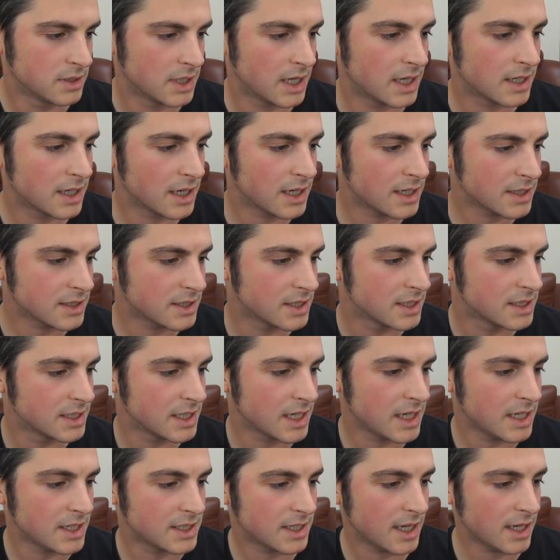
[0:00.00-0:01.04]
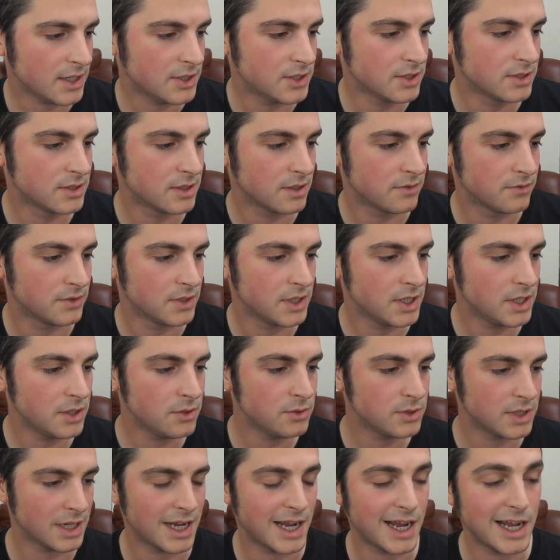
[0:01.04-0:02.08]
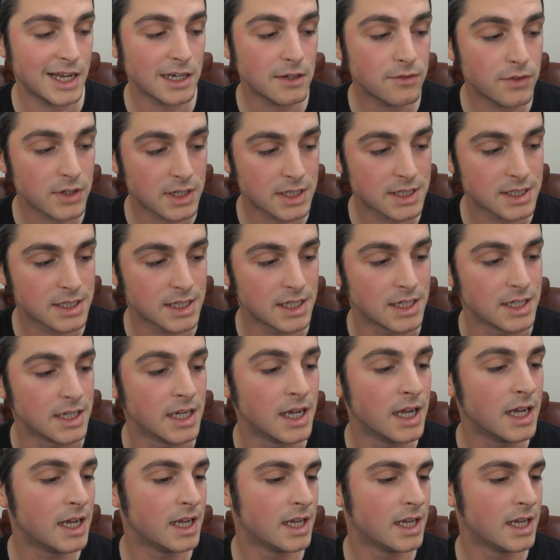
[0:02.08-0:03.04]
I'd like to see sections of news advocacy,